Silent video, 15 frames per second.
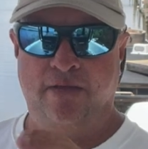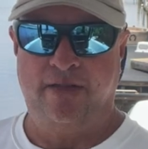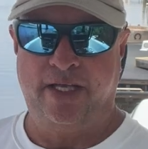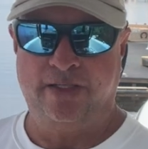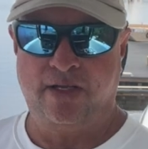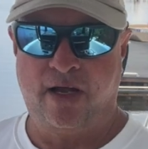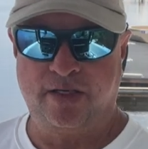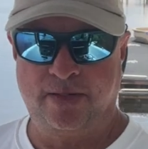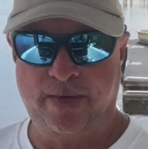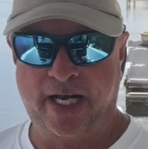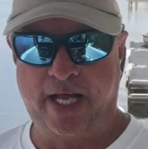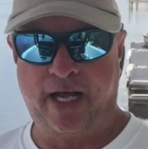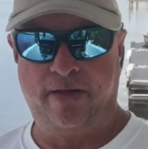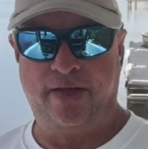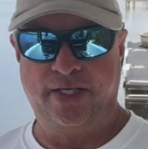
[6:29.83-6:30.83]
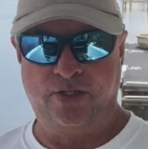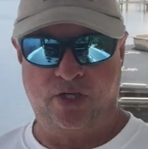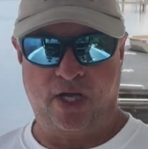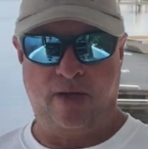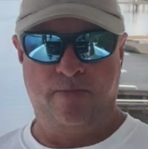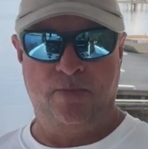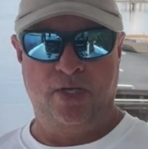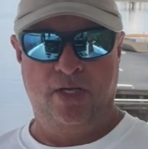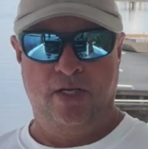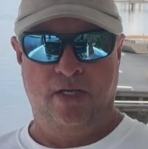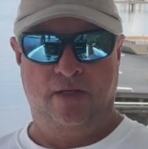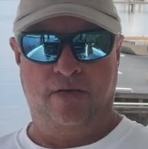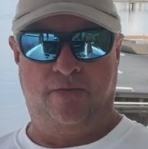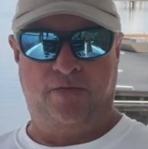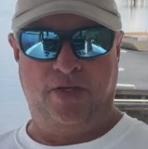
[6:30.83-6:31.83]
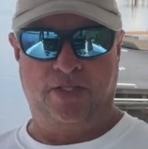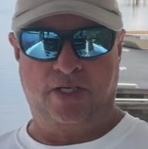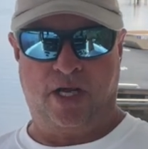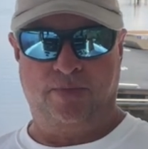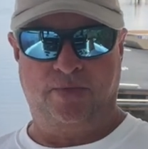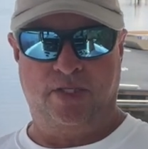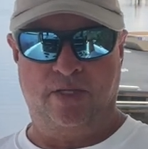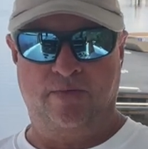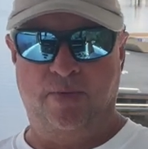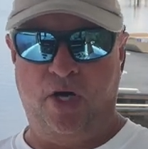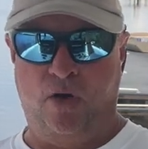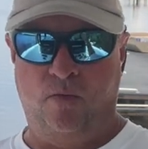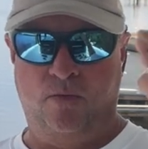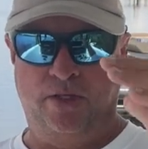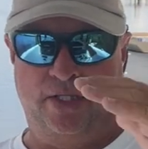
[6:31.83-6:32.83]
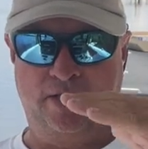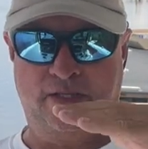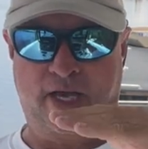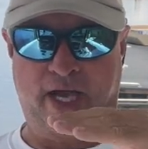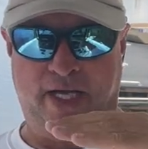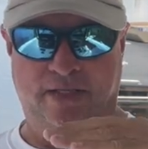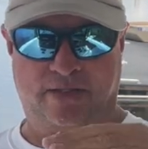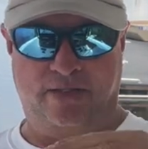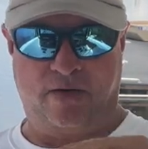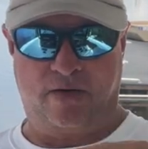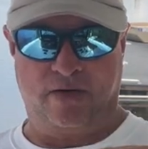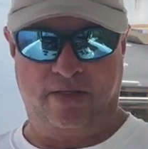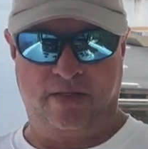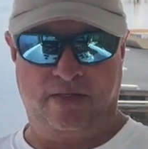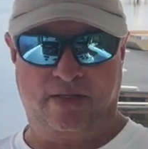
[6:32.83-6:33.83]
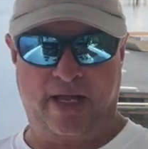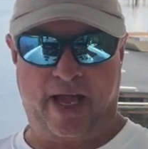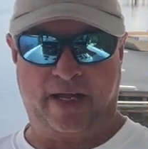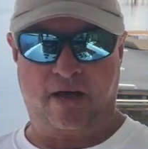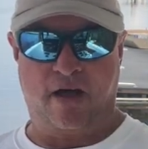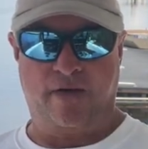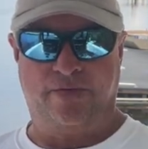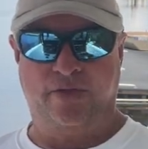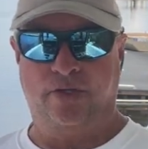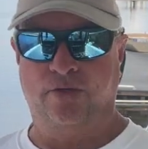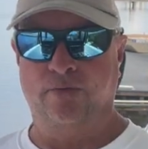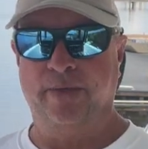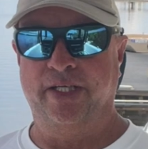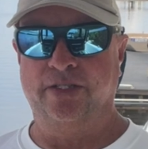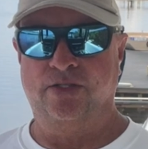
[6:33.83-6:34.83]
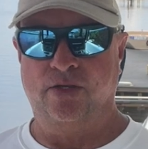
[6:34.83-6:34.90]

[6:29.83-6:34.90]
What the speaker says: they talked about how they chummed the fish up to the boat when the tide started to slack off a little bit.